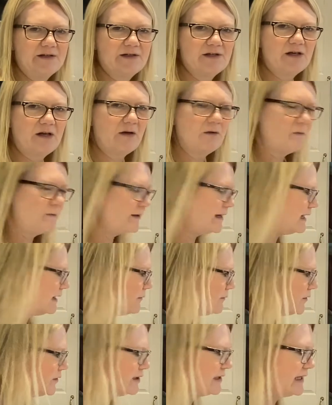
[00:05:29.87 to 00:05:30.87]
so we
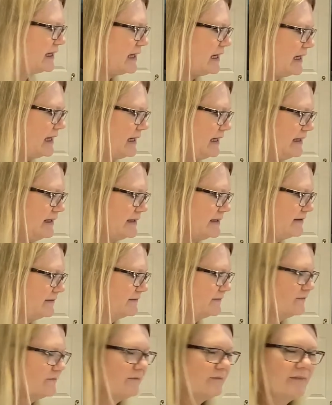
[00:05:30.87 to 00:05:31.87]
would need
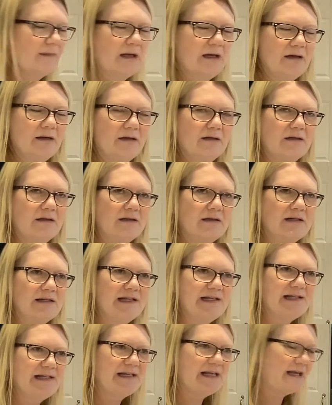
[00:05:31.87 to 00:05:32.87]

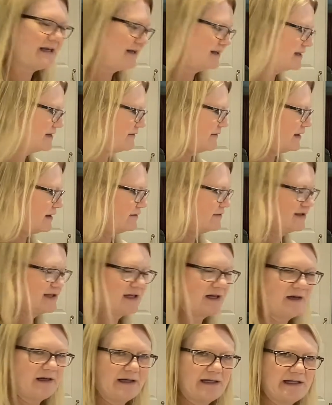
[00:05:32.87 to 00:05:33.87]
6 of those
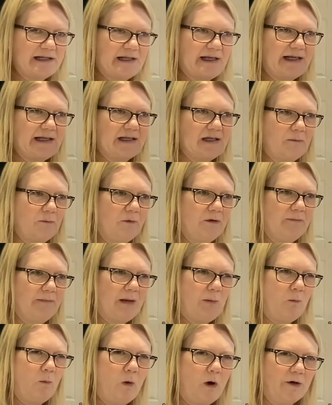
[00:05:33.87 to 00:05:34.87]
slices would
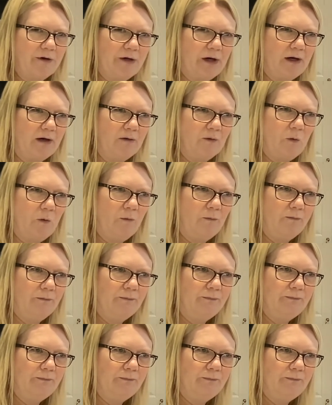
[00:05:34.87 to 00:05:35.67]
be 1 whole.